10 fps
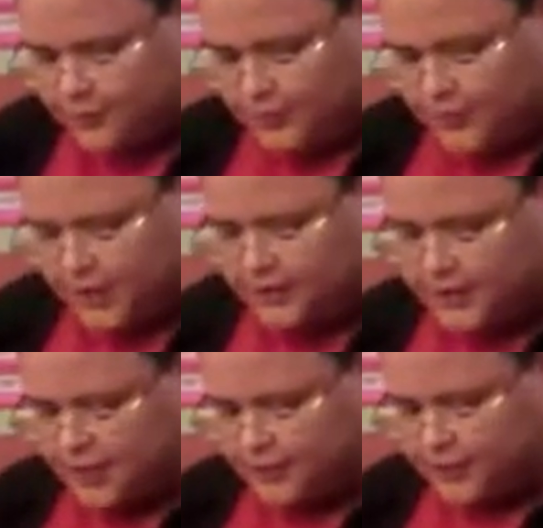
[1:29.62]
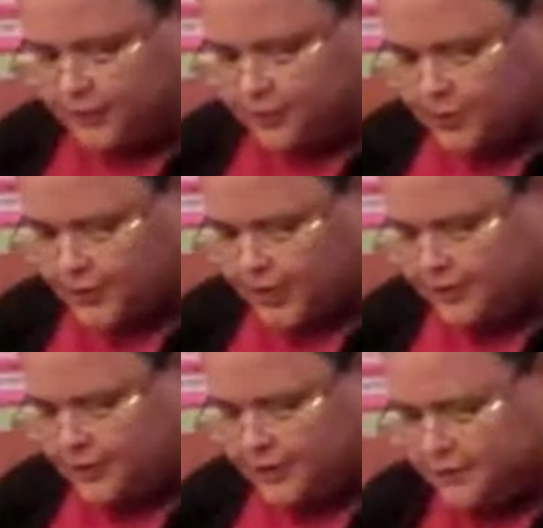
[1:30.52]
going to tell
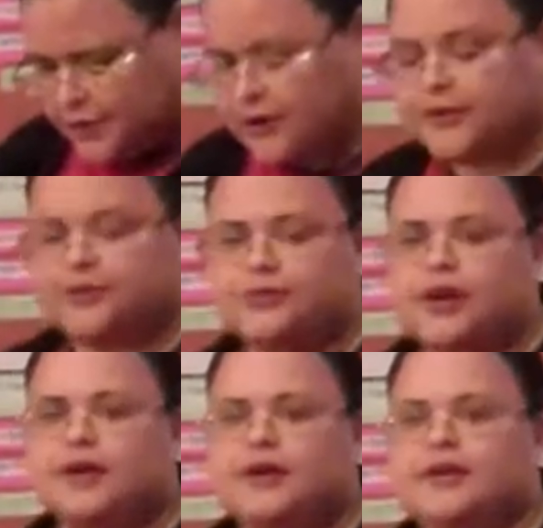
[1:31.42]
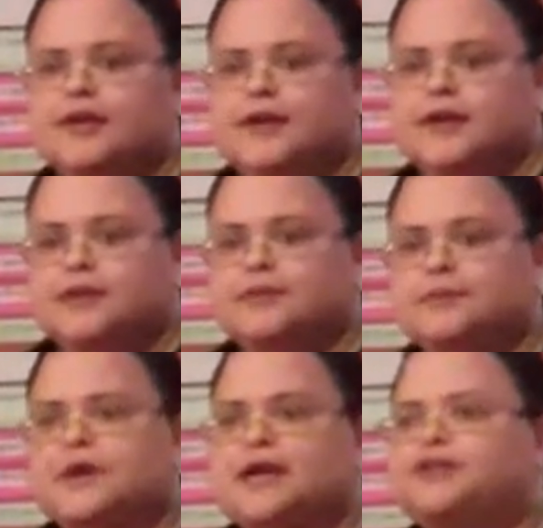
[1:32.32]
stories that involve
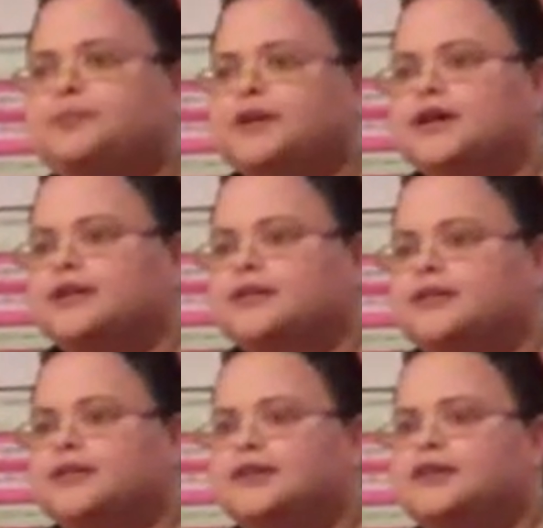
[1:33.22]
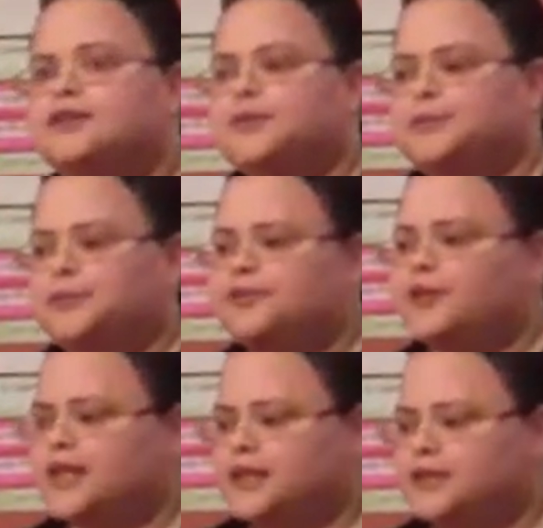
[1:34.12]
my experiences with
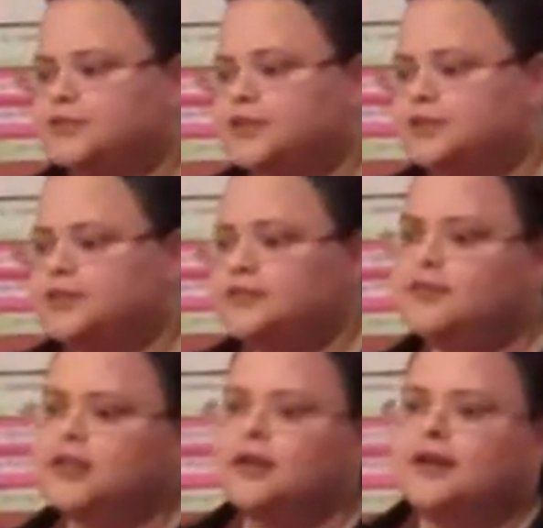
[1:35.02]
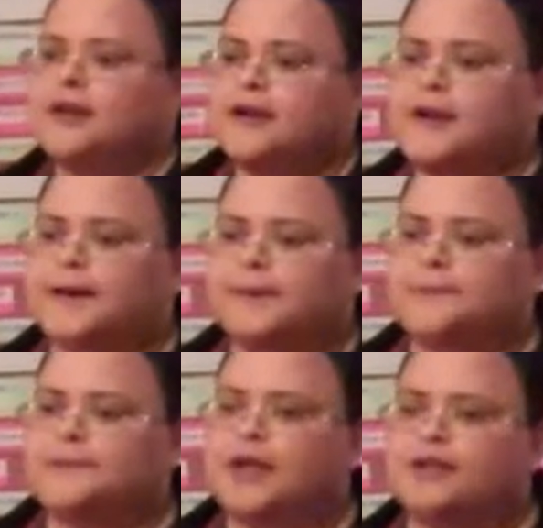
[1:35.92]
prophetic visions.
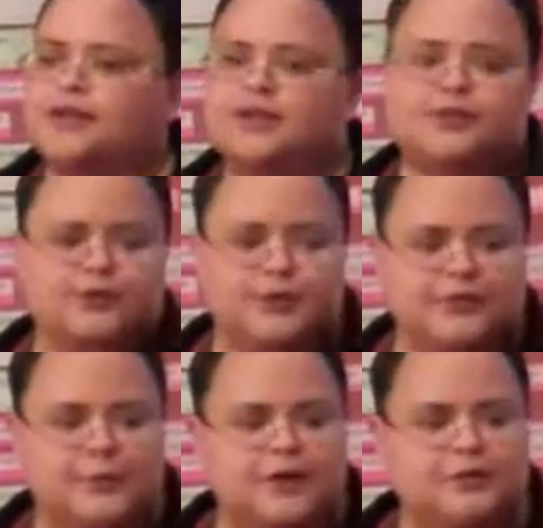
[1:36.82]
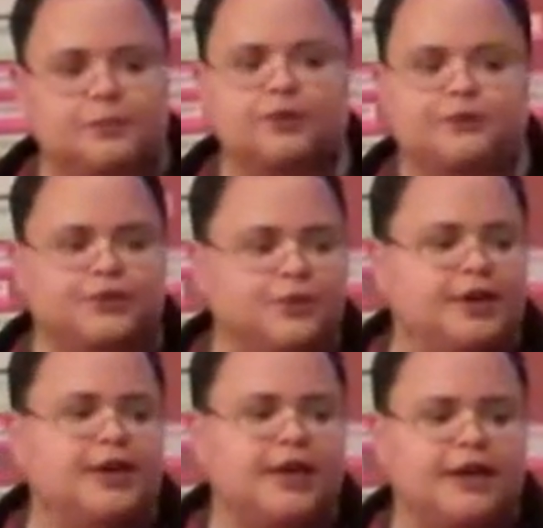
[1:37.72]
I could tell stories about remote
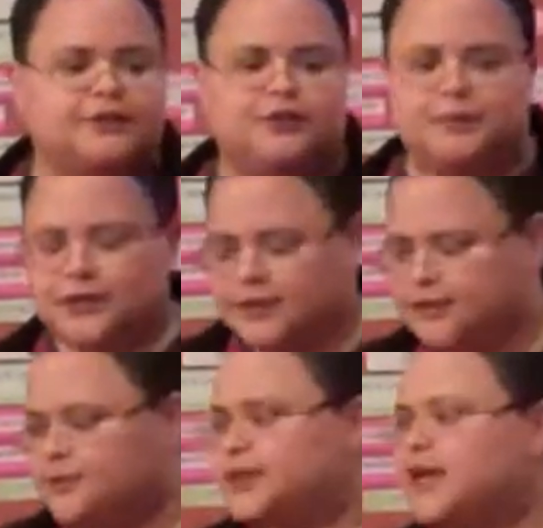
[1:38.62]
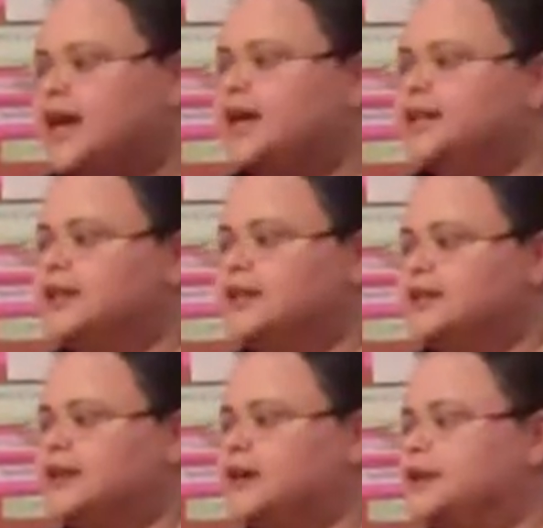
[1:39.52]
viewing. I have experiences with that. I
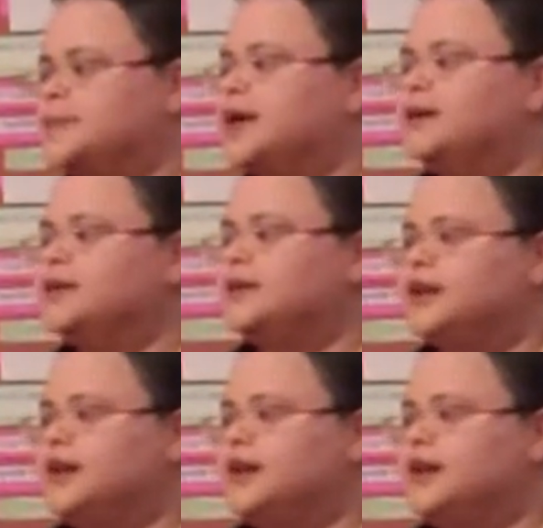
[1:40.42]
could talk about